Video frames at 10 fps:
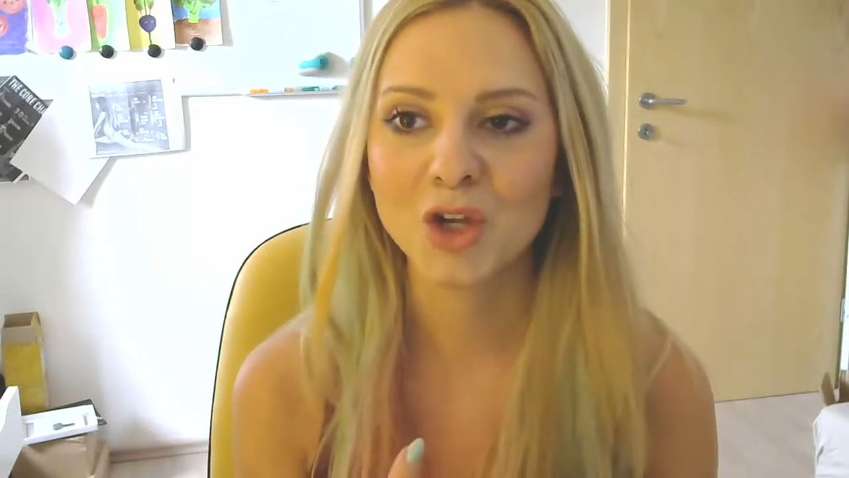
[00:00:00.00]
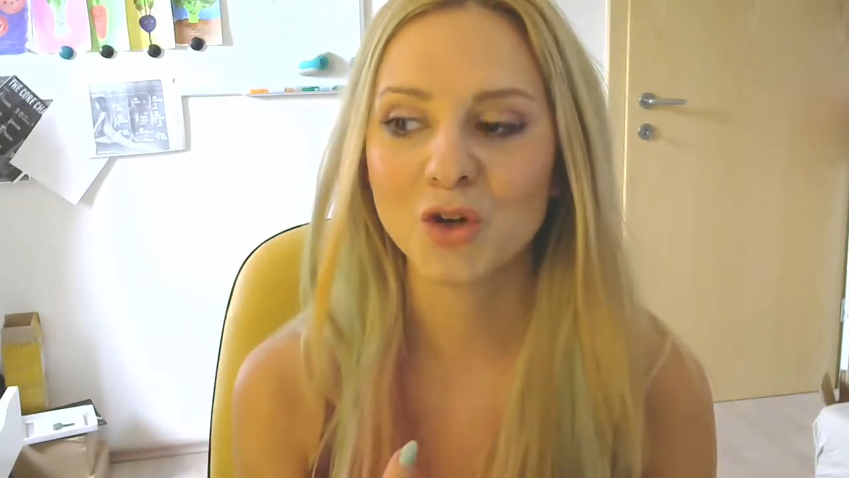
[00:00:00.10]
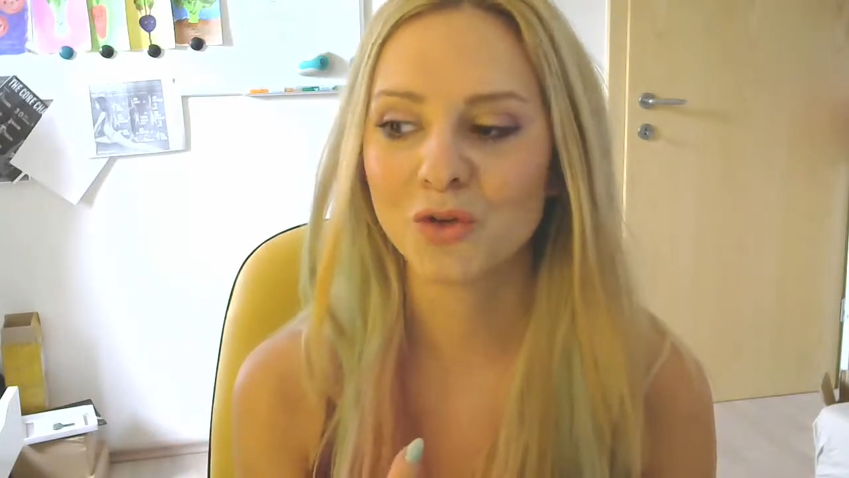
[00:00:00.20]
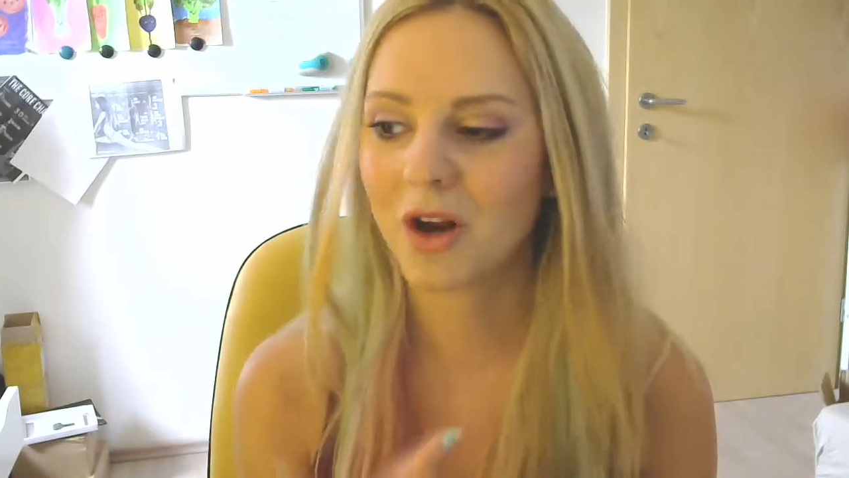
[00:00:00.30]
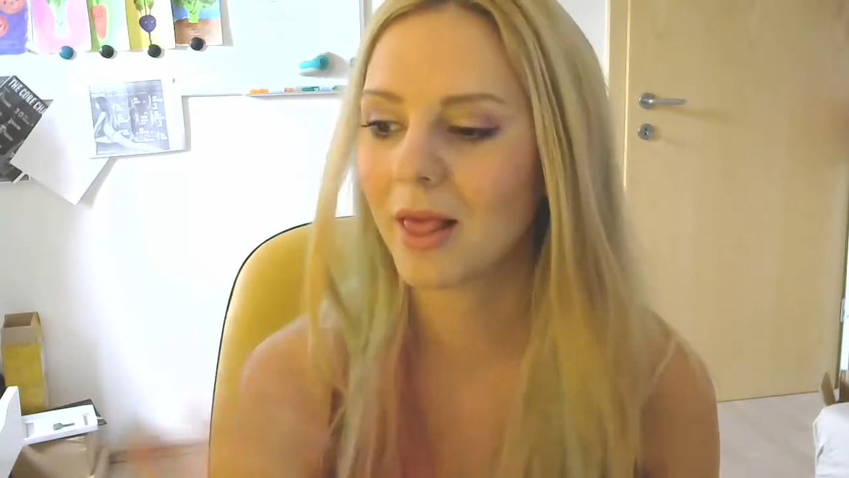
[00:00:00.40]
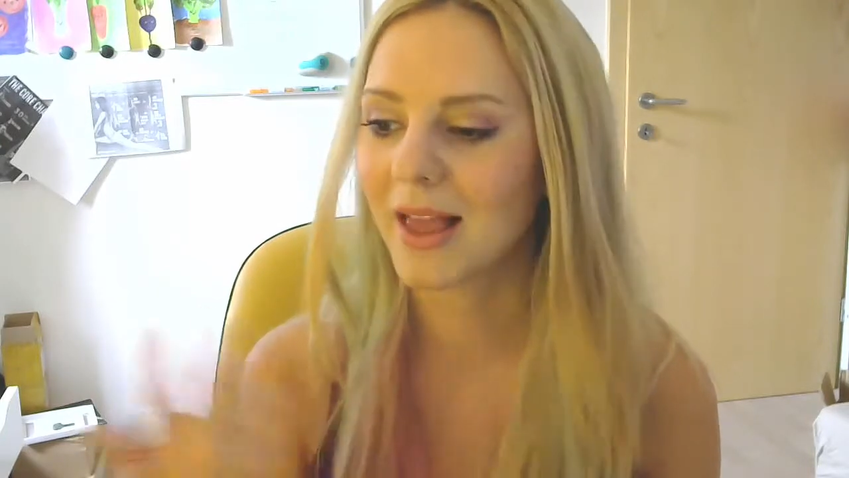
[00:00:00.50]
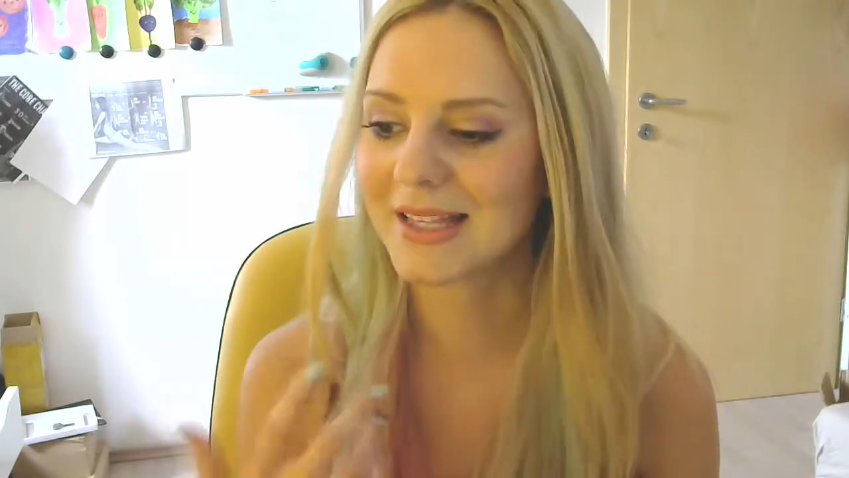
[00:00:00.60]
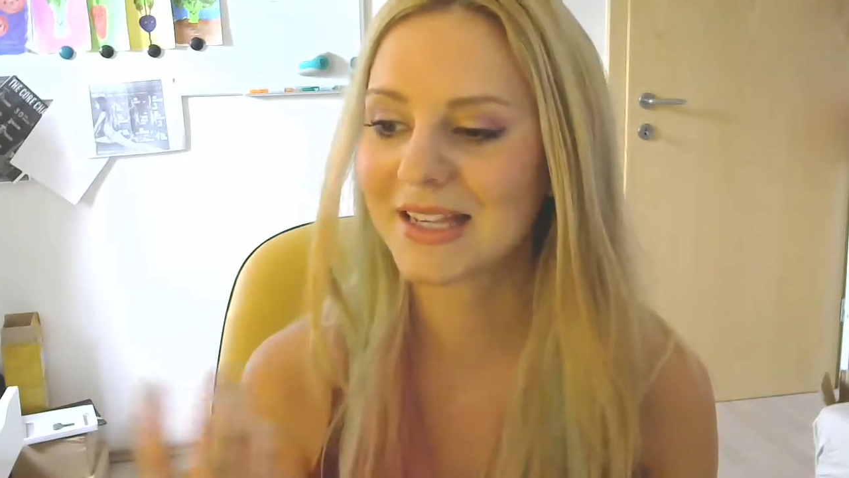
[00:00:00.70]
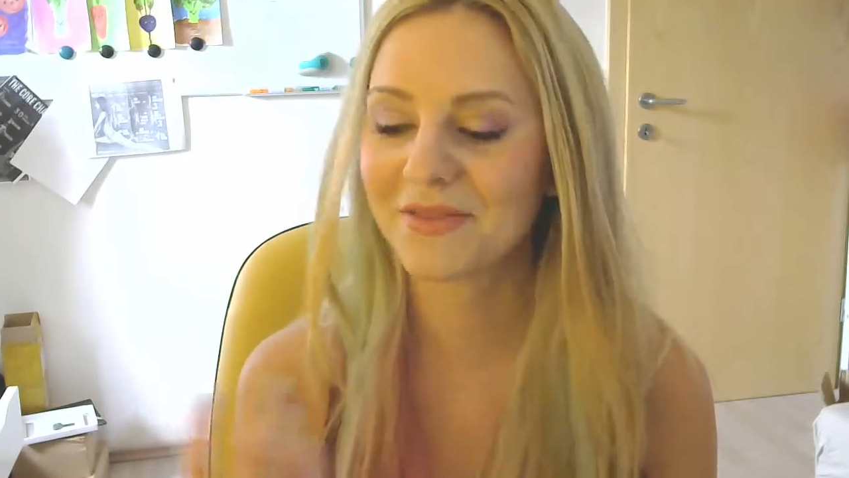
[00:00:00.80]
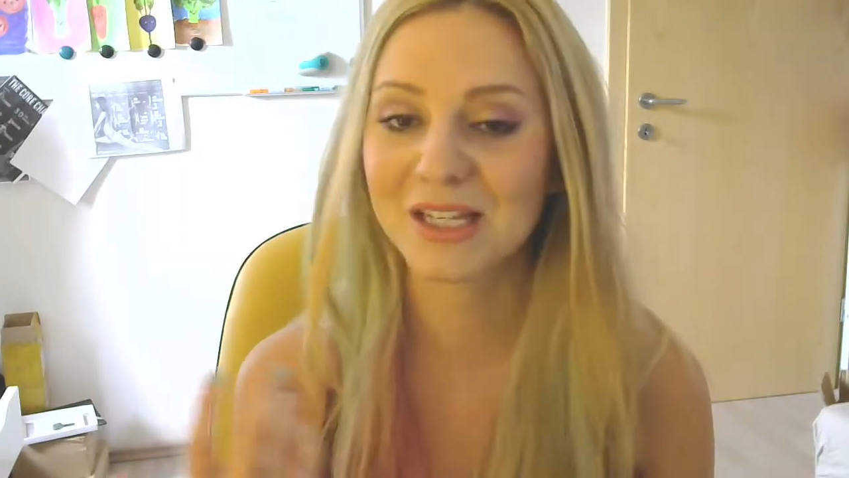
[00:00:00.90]
You know, there are
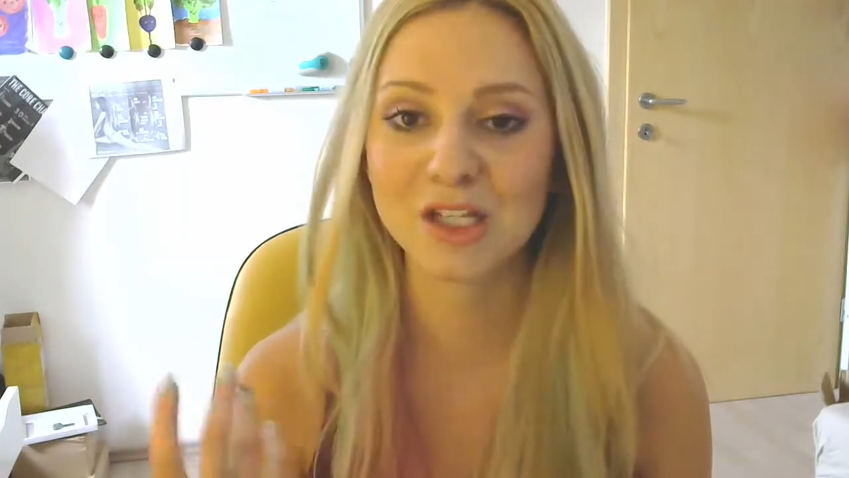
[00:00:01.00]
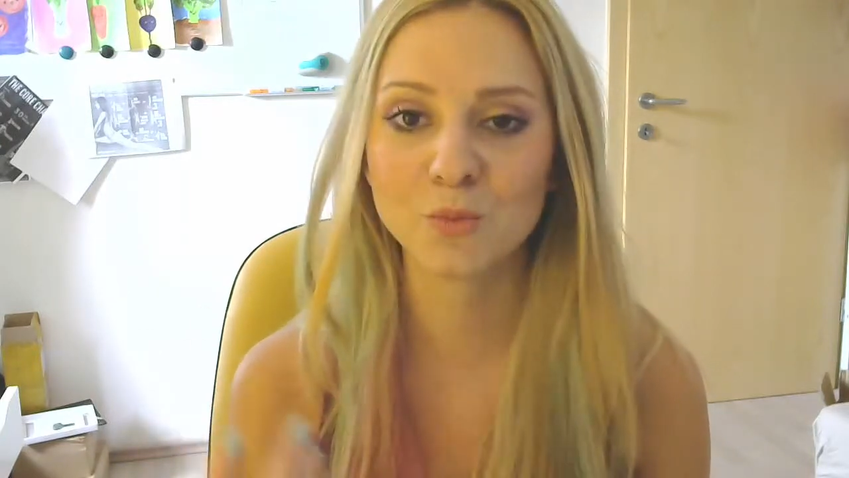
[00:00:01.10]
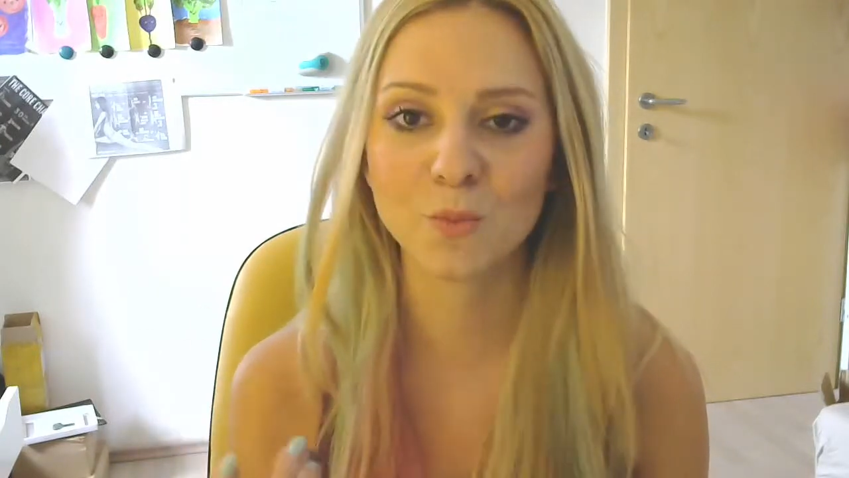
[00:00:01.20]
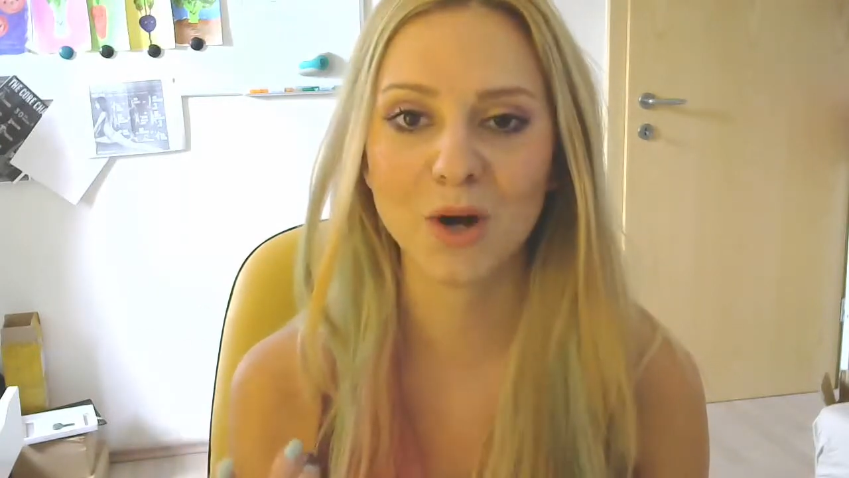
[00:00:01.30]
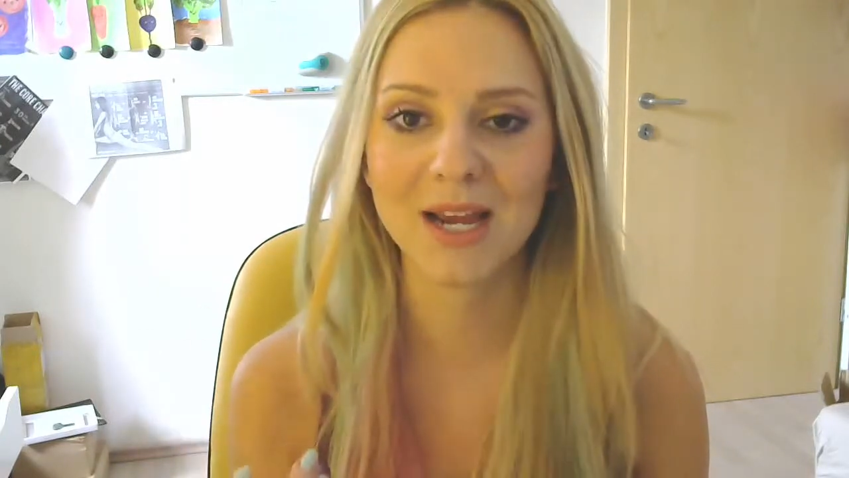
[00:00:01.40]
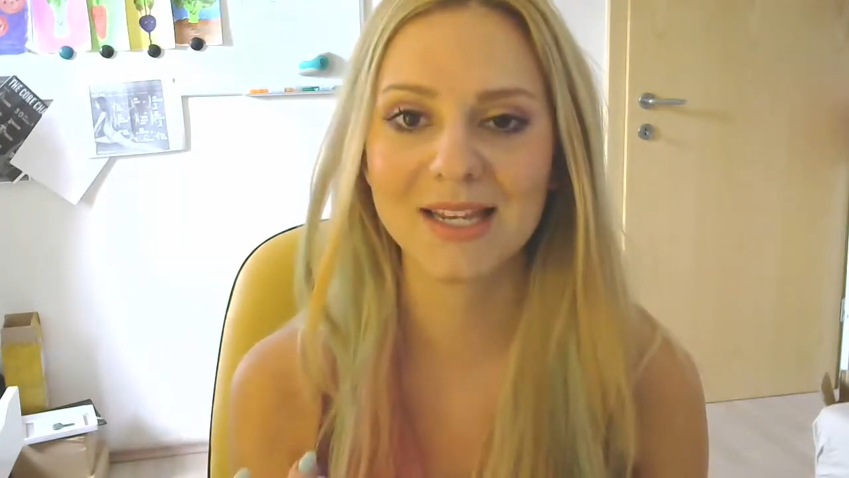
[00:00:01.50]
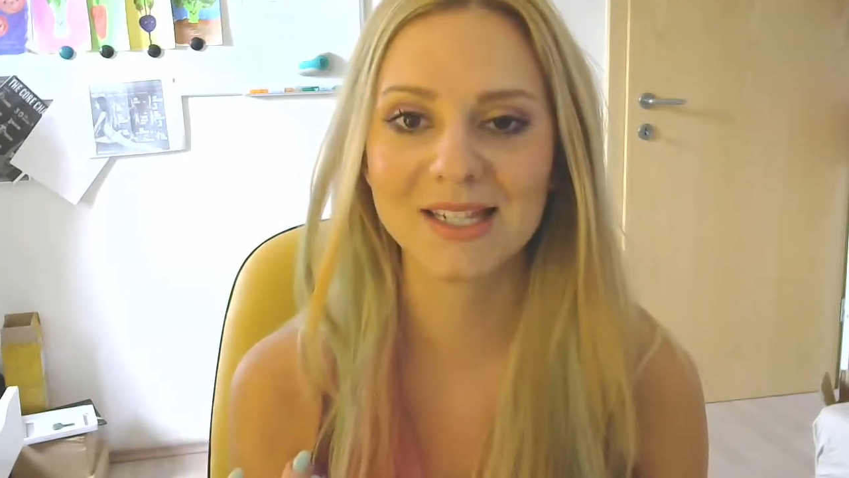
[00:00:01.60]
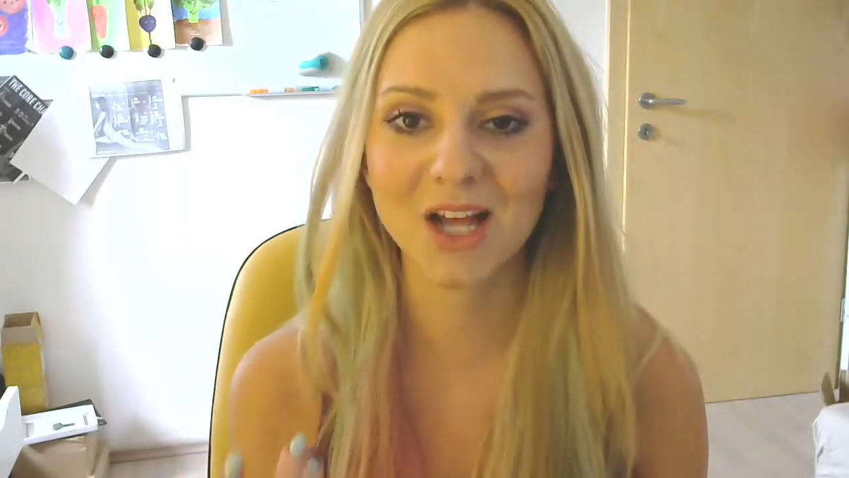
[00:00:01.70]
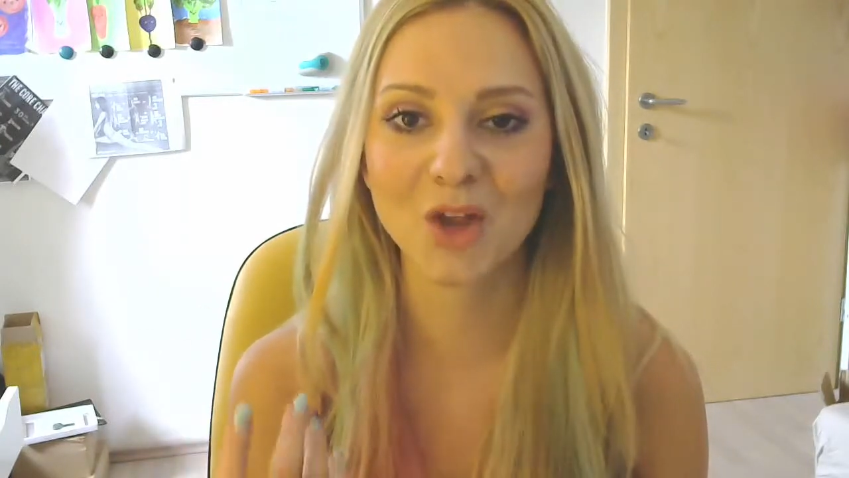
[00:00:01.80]
lots of the sprays